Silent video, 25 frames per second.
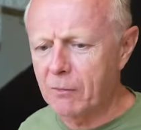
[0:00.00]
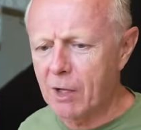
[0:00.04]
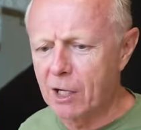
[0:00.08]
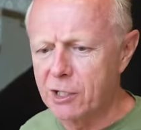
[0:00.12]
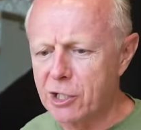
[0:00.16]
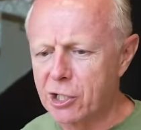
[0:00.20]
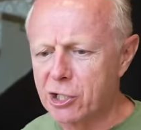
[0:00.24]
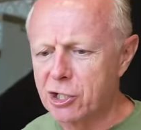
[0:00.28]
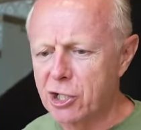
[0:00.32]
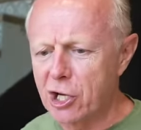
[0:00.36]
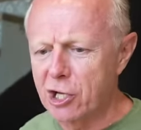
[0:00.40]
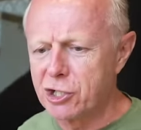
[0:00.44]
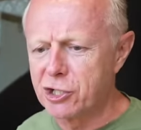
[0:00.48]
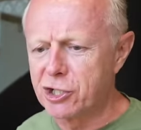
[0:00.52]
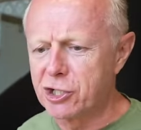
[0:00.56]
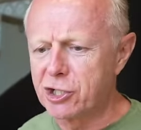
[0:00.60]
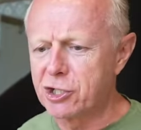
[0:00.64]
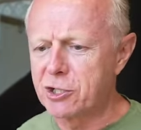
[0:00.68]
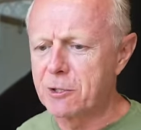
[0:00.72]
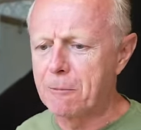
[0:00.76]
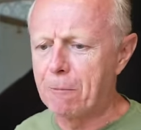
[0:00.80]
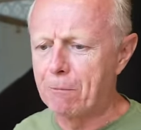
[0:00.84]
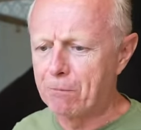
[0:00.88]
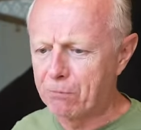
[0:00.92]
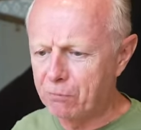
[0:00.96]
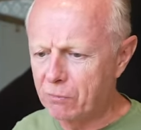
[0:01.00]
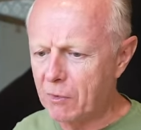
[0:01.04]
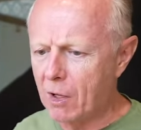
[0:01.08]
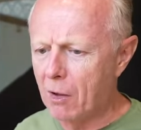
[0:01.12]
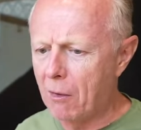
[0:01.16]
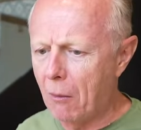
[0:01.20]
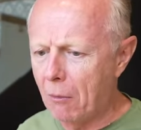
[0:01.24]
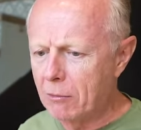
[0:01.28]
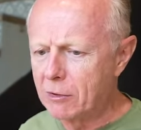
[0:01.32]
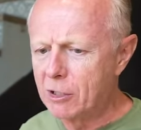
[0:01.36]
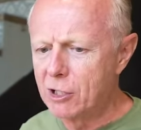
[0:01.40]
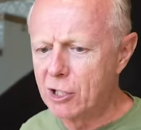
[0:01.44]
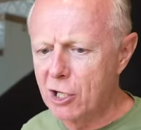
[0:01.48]
and it tastes
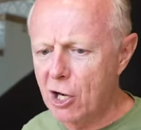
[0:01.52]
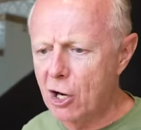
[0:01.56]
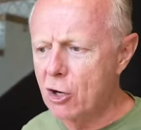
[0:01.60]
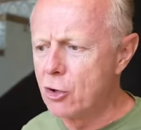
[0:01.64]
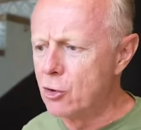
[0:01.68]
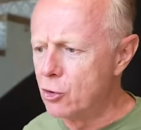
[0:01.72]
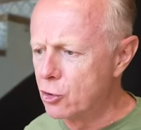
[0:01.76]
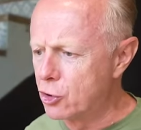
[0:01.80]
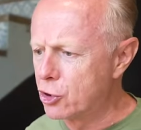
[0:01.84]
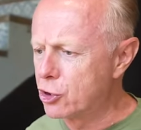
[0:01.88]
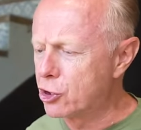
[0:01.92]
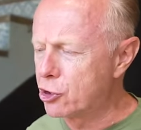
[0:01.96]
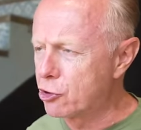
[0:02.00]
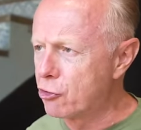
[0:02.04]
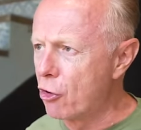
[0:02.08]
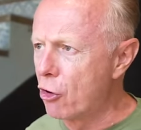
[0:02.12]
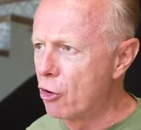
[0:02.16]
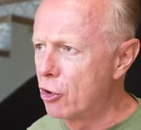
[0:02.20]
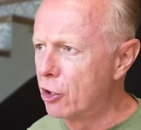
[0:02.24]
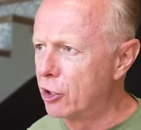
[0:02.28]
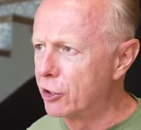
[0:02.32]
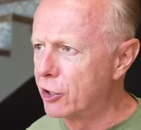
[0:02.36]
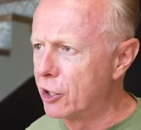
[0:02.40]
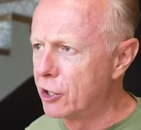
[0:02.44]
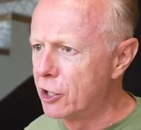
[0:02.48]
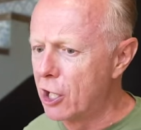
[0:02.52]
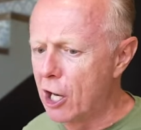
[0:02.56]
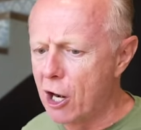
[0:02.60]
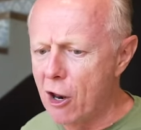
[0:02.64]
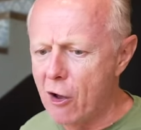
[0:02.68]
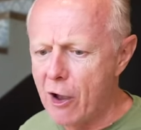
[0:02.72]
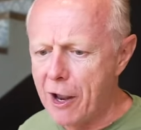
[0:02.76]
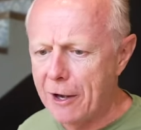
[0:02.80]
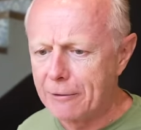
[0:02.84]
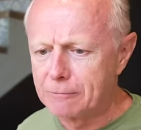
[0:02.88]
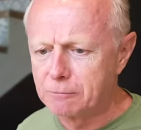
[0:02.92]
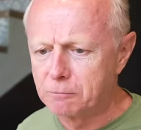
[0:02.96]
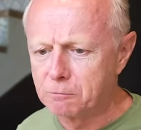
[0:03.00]
loads stronger than the
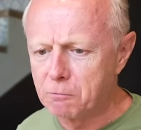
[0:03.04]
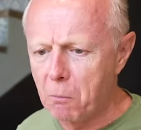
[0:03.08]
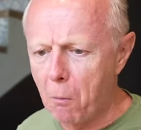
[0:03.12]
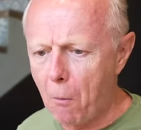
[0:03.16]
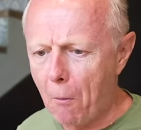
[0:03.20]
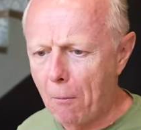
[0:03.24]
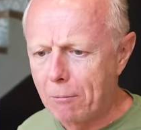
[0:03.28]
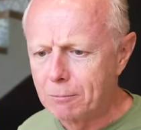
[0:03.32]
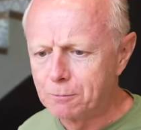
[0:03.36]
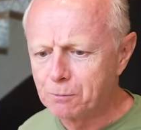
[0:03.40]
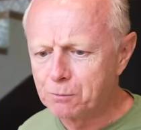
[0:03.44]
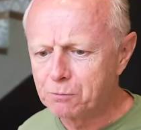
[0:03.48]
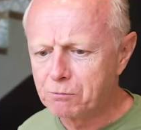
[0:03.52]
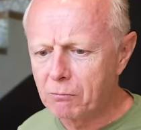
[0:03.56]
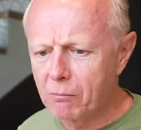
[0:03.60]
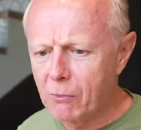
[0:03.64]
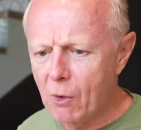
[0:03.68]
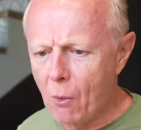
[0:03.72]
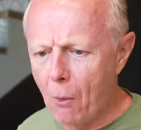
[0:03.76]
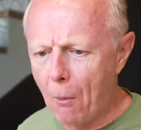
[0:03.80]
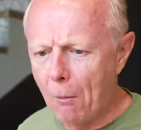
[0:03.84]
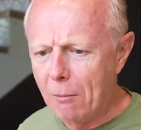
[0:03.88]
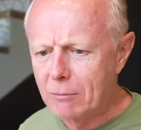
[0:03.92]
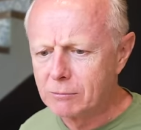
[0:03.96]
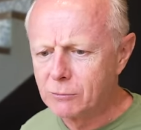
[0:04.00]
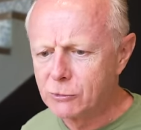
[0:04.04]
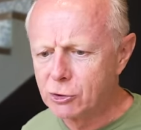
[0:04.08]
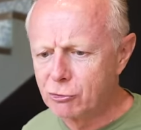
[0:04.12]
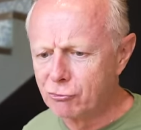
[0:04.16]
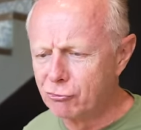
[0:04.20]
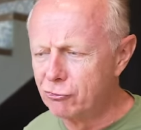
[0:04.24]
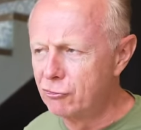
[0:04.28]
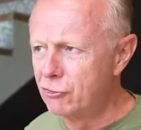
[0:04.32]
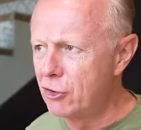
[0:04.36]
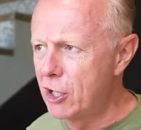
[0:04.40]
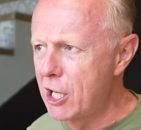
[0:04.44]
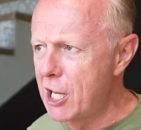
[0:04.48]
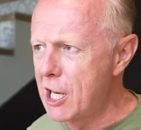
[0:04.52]
light. Yeah, right. it's closer
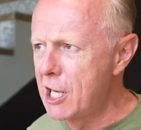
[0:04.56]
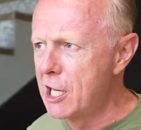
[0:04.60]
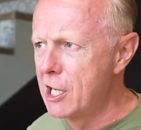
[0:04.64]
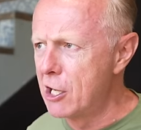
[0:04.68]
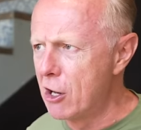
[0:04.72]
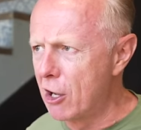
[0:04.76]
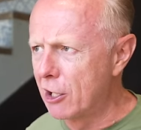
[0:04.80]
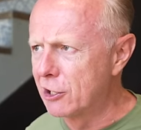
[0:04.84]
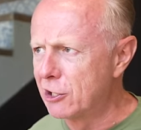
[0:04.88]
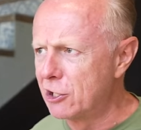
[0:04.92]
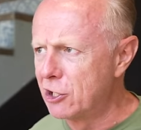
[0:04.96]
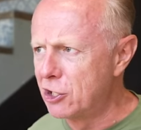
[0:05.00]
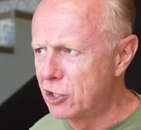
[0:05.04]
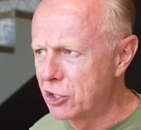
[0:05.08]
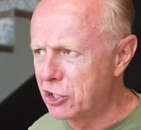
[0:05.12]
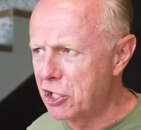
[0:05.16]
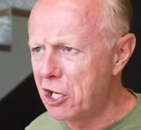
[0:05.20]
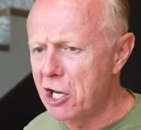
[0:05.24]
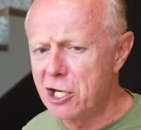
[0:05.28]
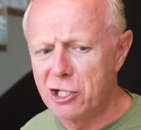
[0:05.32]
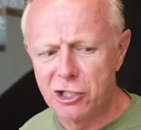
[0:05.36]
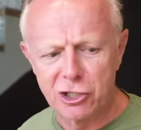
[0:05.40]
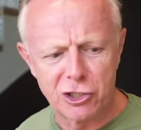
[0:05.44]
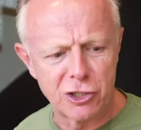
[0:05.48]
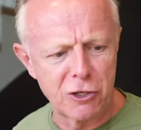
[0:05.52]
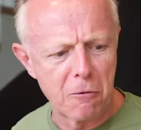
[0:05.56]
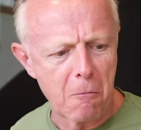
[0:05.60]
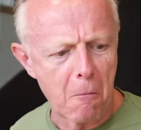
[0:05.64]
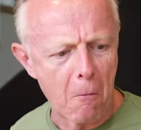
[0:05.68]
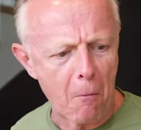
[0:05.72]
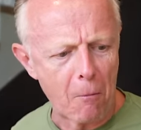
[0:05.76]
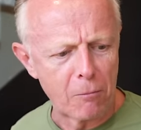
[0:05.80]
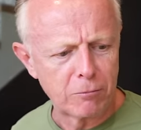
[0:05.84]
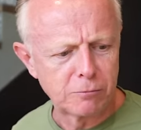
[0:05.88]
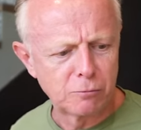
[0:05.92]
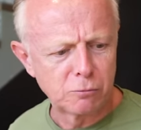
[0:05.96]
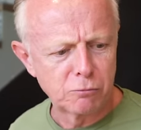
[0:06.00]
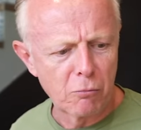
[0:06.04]
to the Really herbs. like intense.
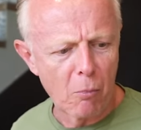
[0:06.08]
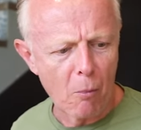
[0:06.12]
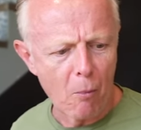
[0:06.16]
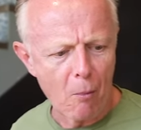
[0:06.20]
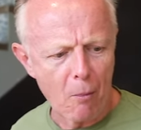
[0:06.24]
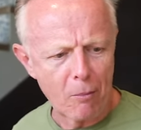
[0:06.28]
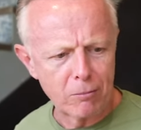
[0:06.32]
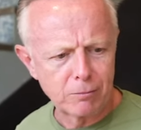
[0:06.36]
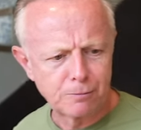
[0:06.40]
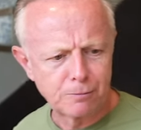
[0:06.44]
Yeah.